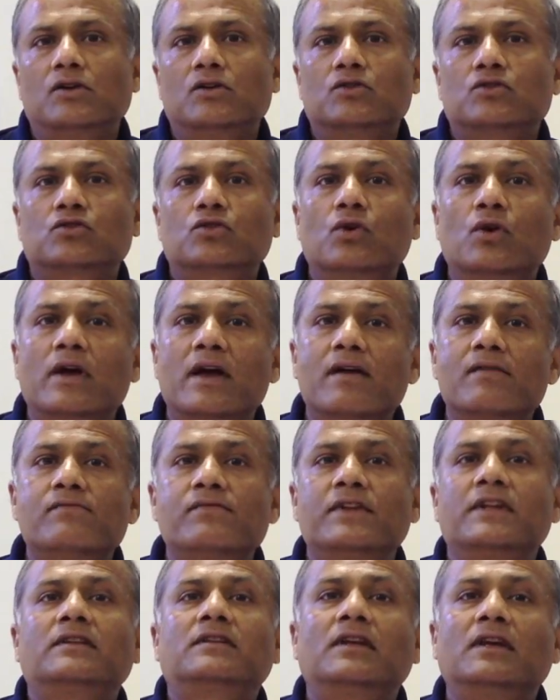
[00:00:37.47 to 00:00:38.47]
So
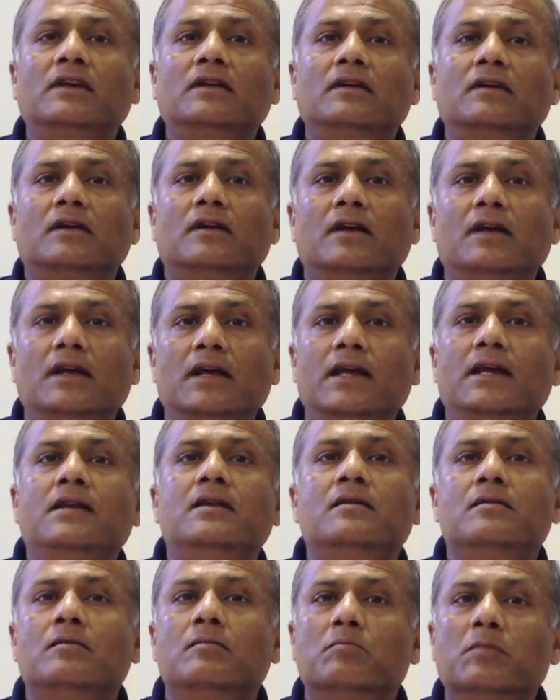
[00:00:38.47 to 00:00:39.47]
everything
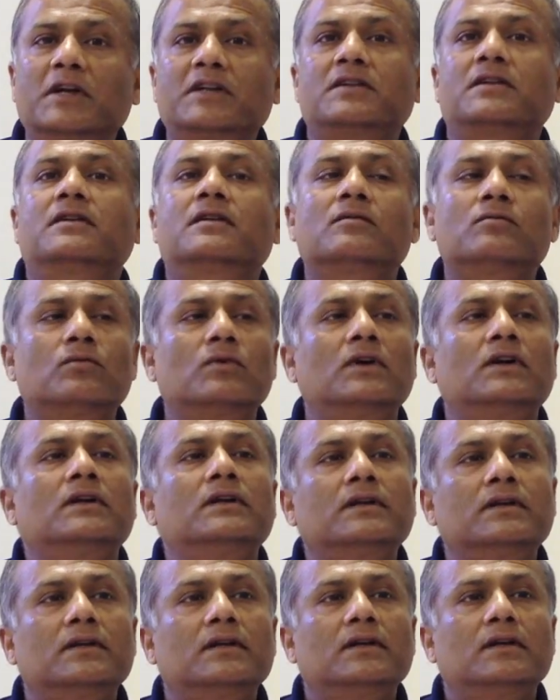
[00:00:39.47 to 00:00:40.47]
in material world